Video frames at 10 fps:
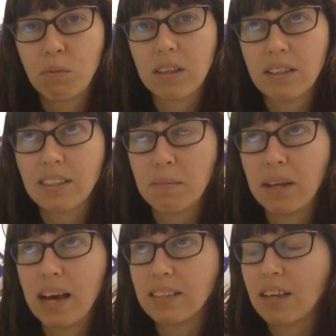brought this up
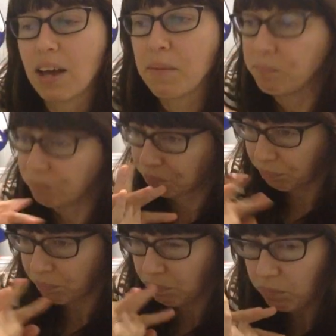last time,
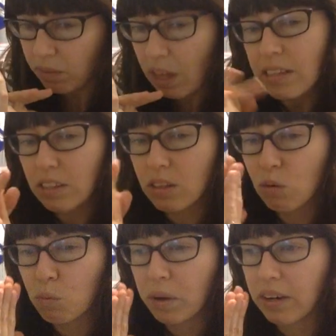it's a
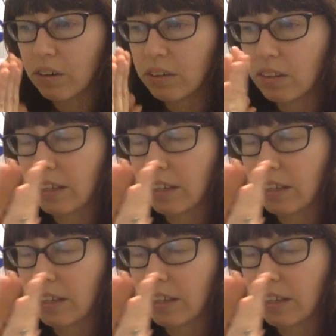little weird,